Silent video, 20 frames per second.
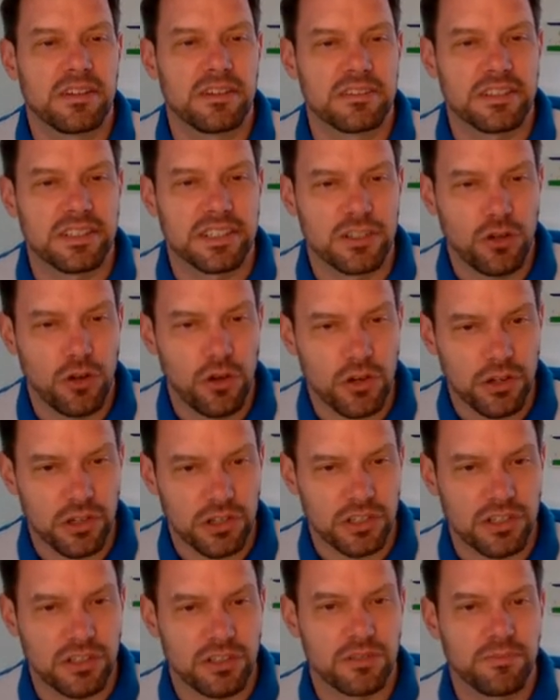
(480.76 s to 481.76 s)

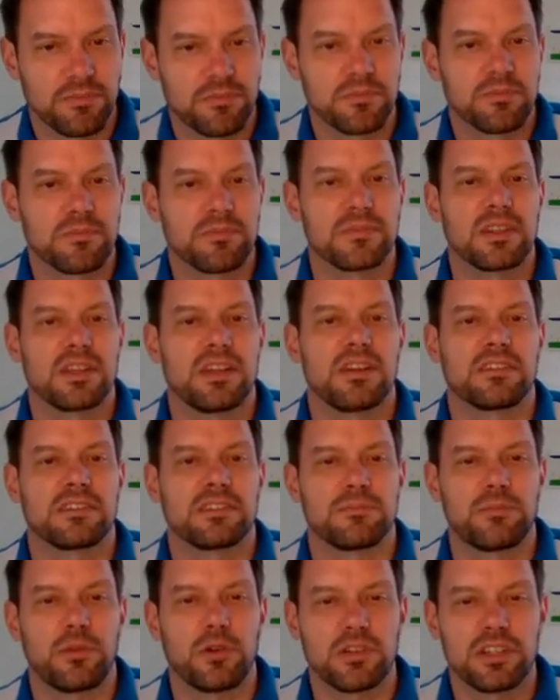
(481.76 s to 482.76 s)
returned.
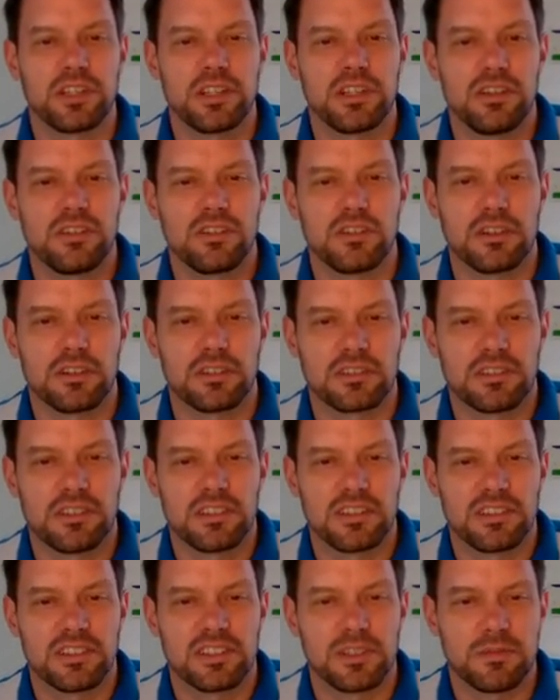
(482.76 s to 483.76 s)

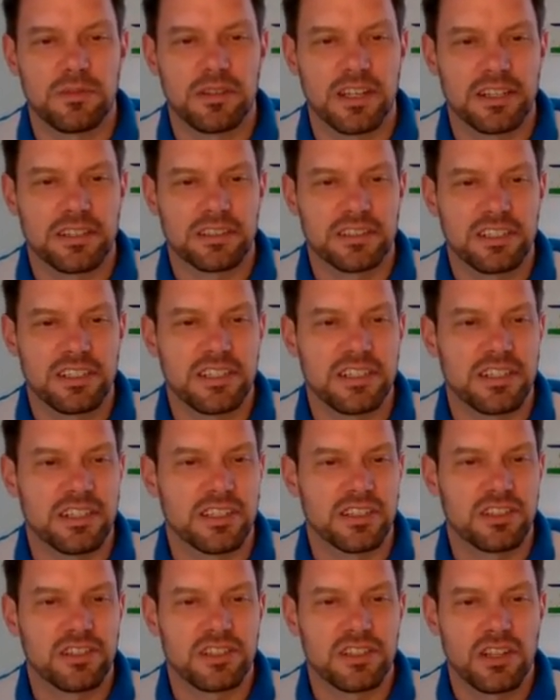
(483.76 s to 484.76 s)
Body.similarity
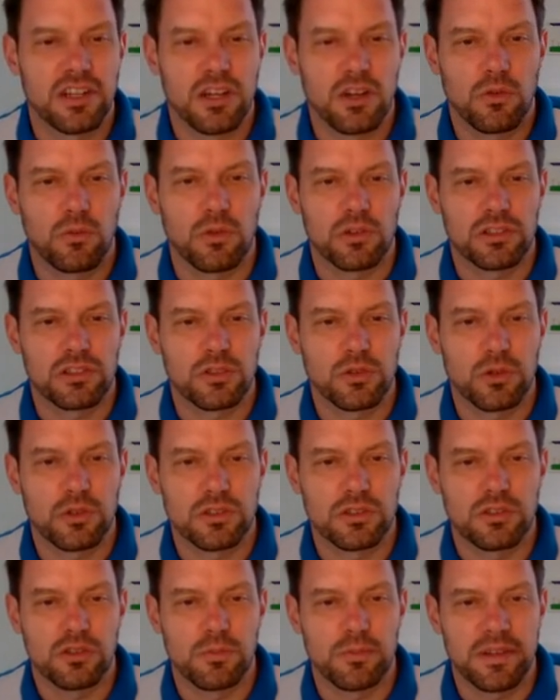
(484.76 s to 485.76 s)
is what's
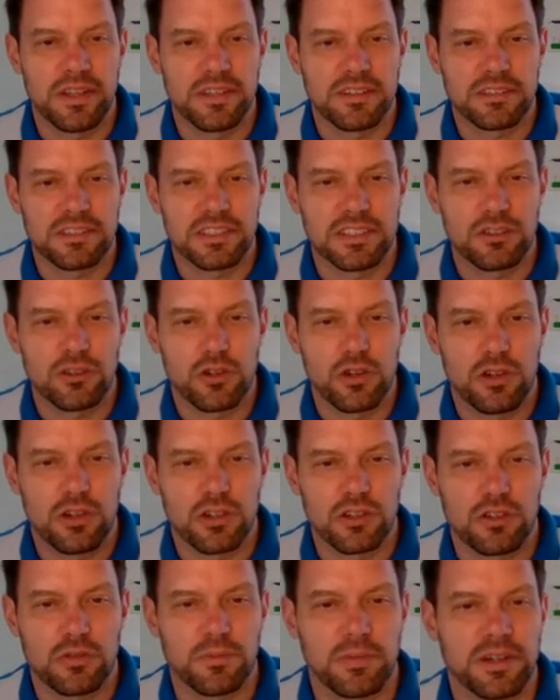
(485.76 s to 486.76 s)
going to be
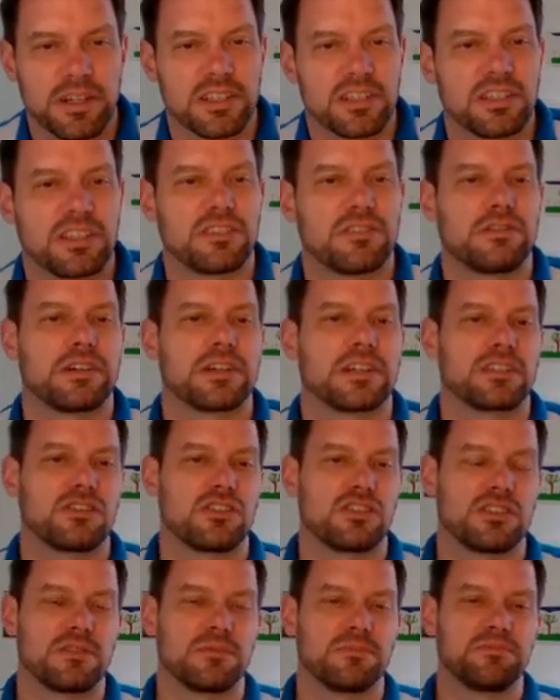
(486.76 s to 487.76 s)
returned by this
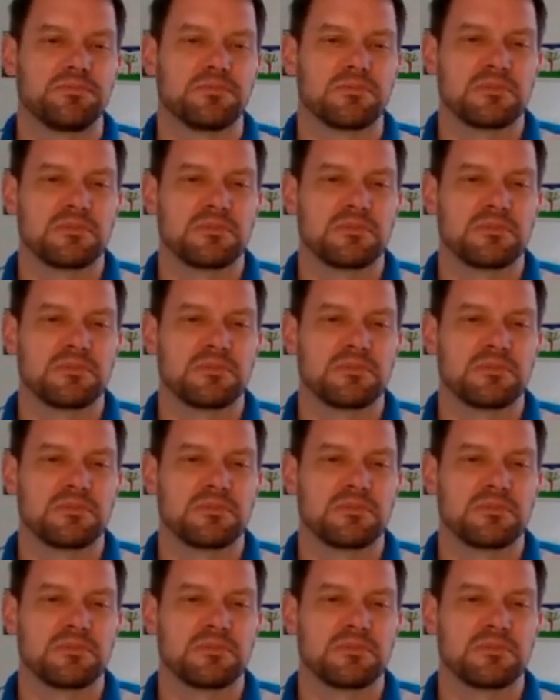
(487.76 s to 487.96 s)
function.